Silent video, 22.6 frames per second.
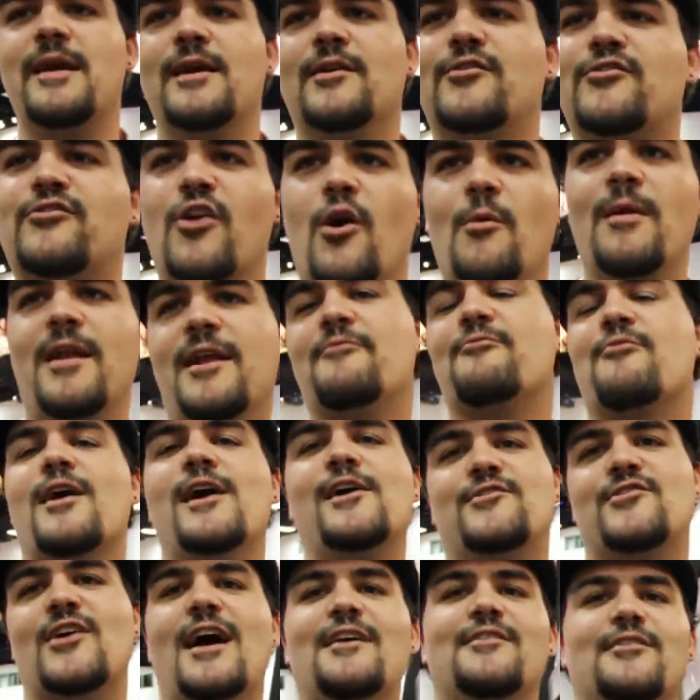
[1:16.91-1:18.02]
in so many
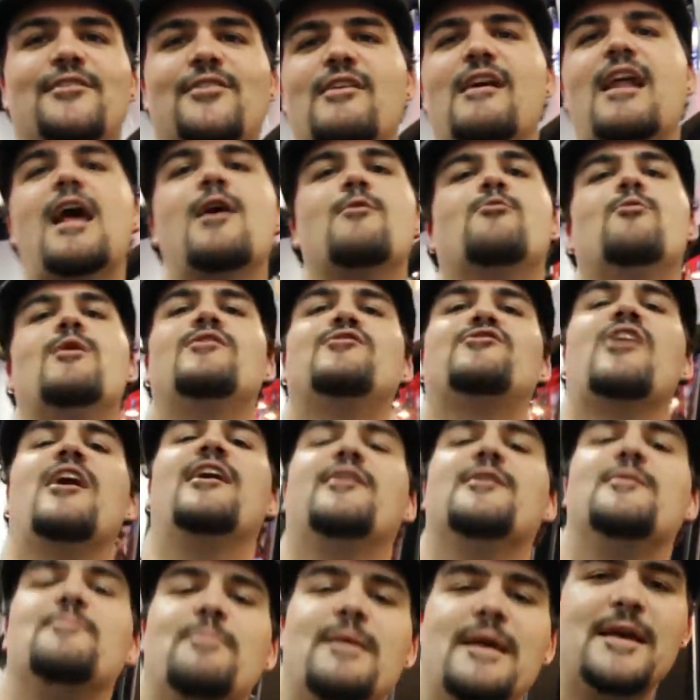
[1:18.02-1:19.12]
franchises that I wish I
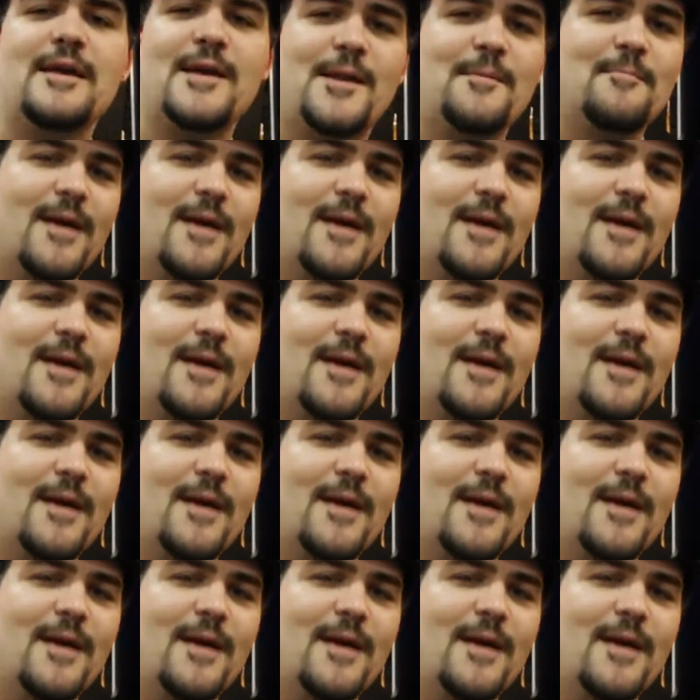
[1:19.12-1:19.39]
could be in